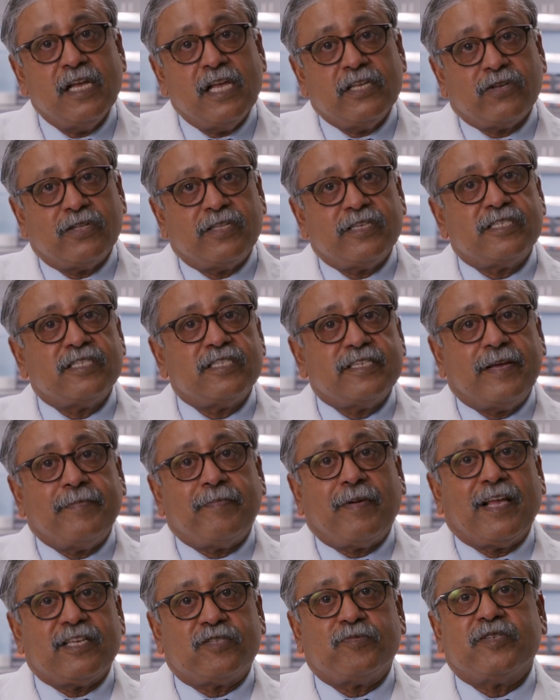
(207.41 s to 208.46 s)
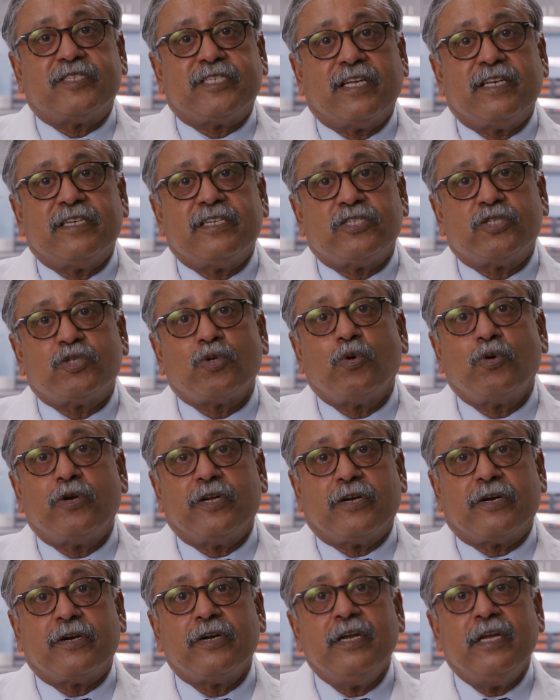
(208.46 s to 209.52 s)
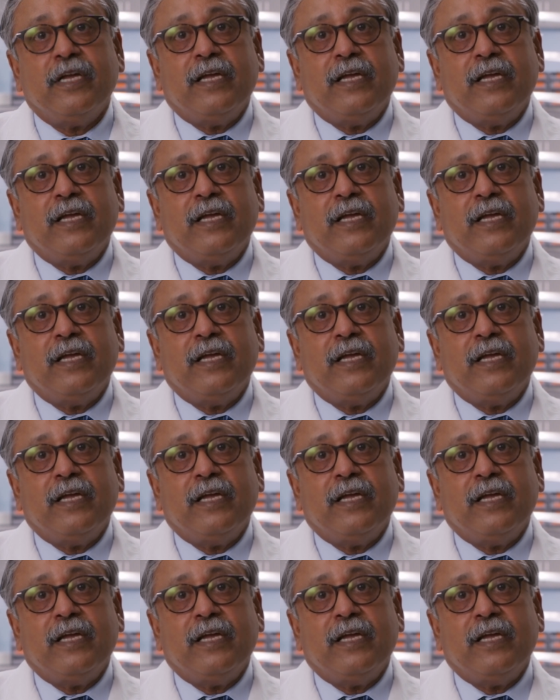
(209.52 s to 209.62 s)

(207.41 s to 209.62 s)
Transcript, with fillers: So this is a plasma cell disorder,